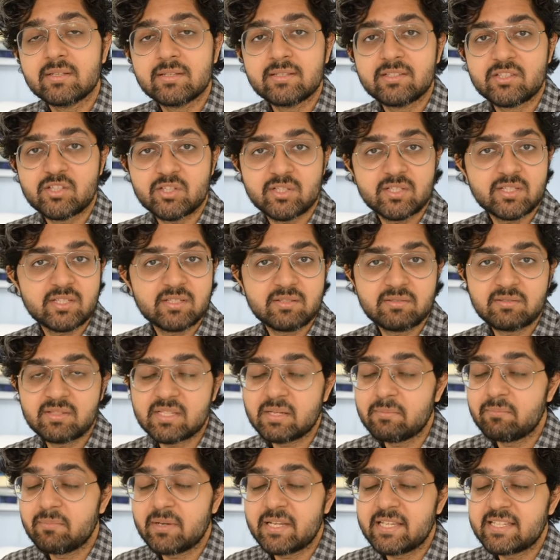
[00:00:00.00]
just
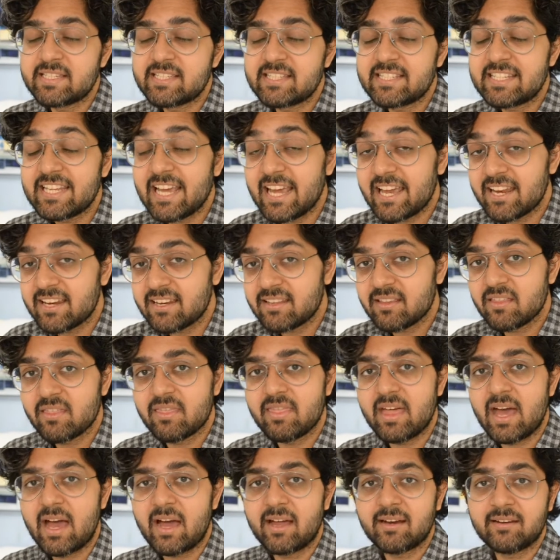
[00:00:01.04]
simply state
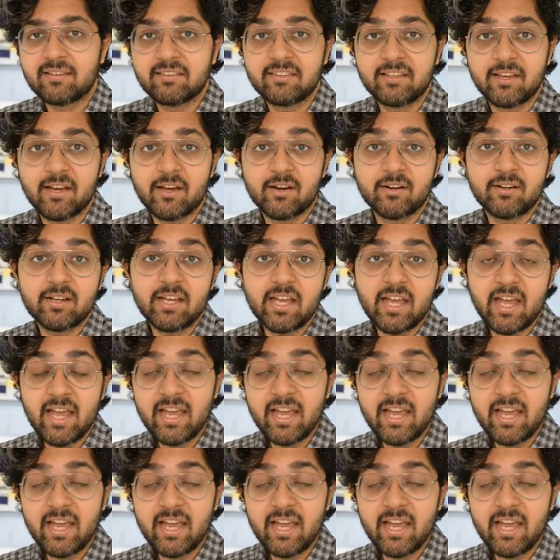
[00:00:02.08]
that they're